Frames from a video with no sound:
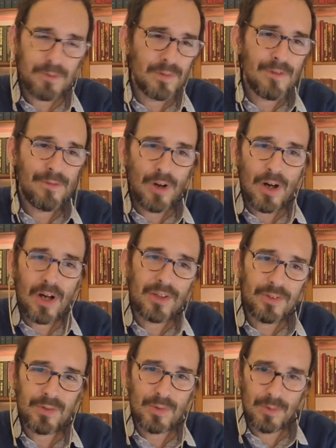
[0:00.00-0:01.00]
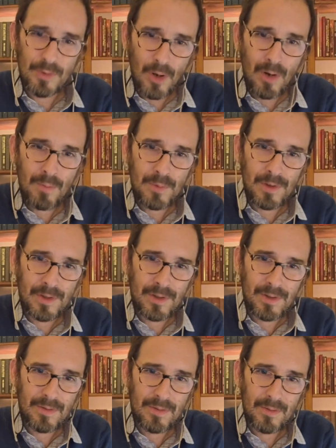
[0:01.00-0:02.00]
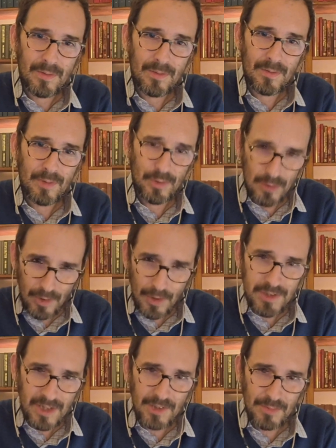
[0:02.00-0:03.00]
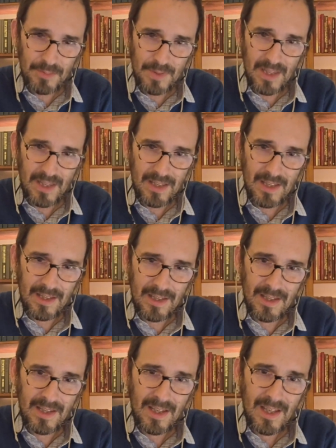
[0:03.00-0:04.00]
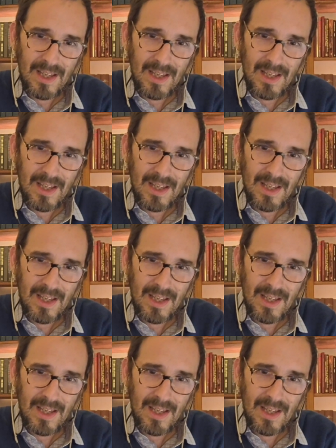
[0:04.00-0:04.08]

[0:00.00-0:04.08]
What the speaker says: could reverse to normal, physiologically speaking,